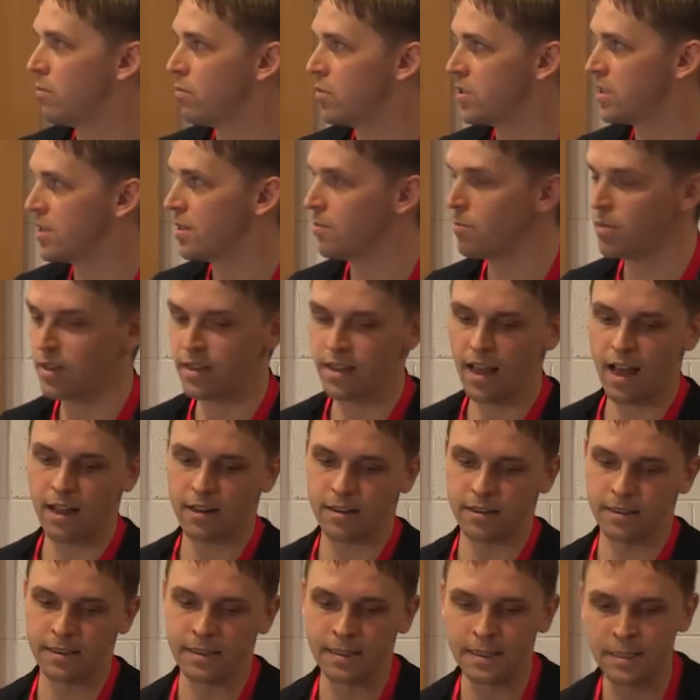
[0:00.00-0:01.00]
simply
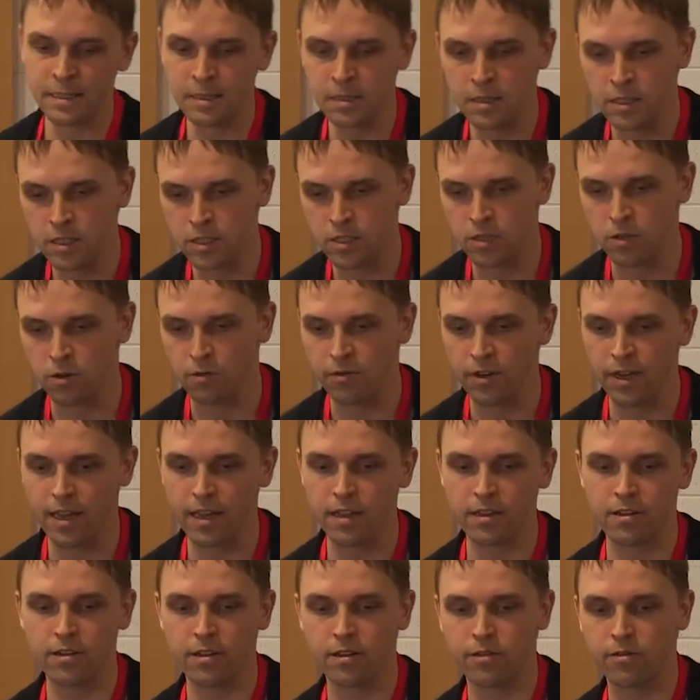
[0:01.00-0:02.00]
that. So if you
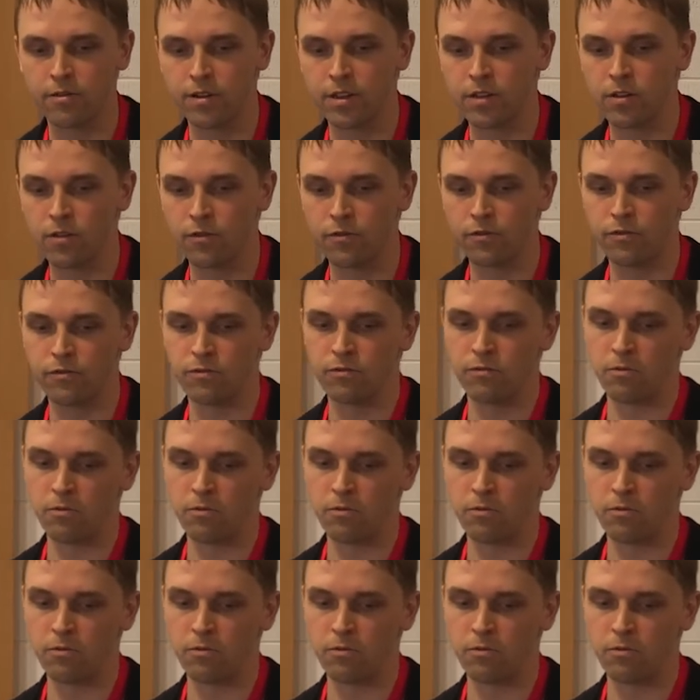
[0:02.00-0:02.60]
can get rid of